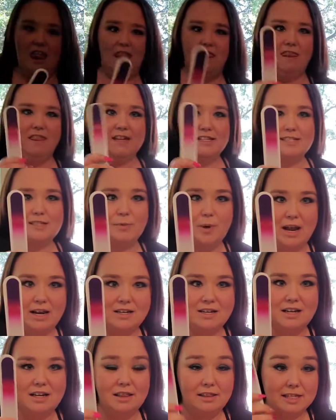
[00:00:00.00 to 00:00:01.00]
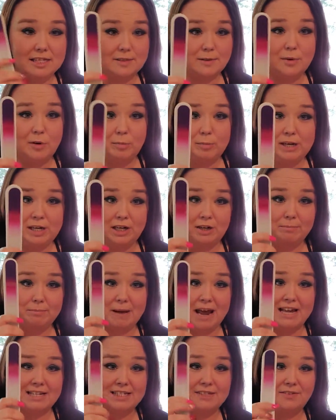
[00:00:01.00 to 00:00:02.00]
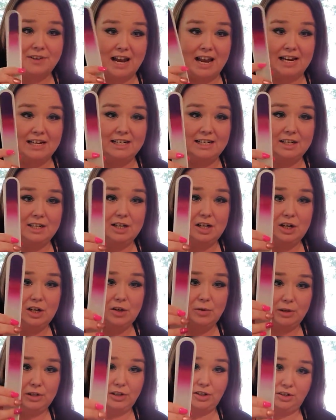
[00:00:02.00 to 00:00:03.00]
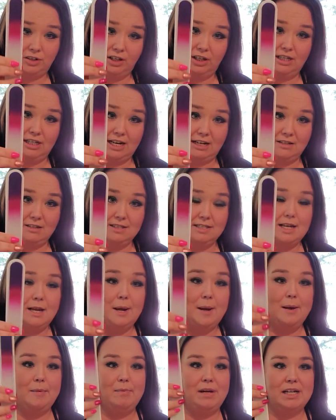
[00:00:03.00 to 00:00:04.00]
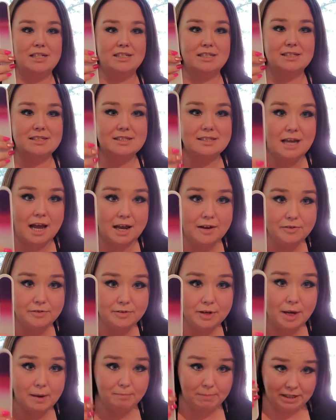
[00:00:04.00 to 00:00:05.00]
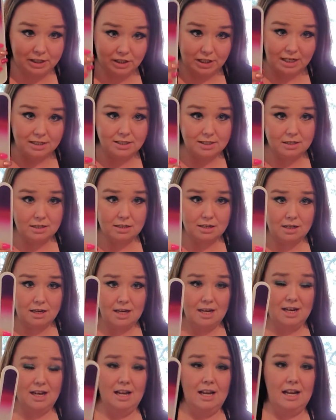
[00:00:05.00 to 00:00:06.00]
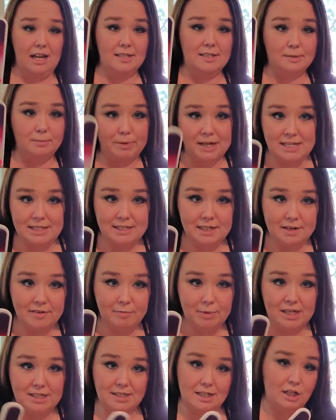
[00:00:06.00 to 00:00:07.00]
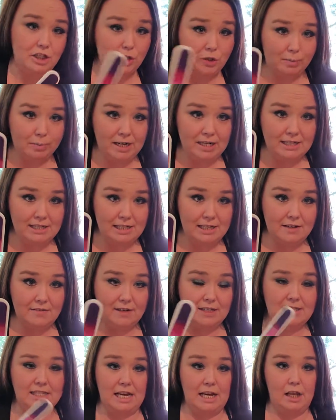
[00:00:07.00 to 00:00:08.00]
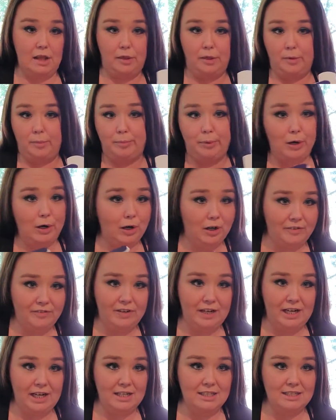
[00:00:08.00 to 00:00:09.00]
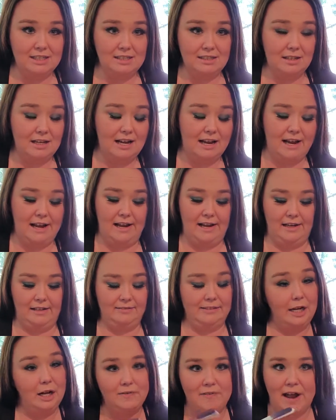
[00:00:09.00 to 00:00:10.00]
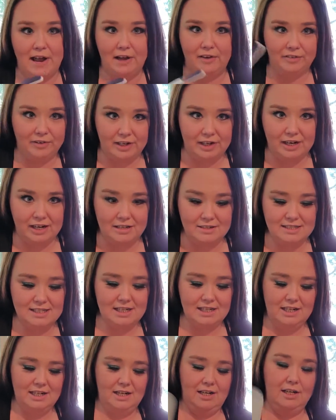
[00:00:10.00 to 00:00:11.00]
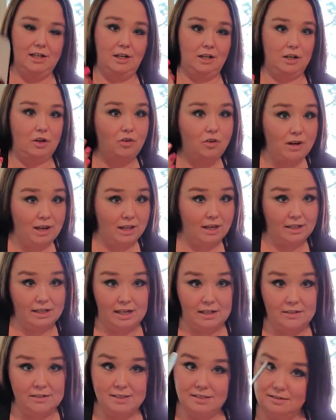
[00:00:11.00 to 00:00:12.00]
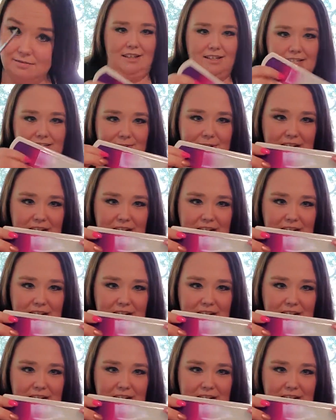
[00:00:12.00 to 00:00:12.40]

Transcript: this one. This one will be your best friend with acrylic nails because it's tough but gentle. It's abrasive, but it's not too abrasive. It's like the perfect nail file for your nails, your acrylic nails. This one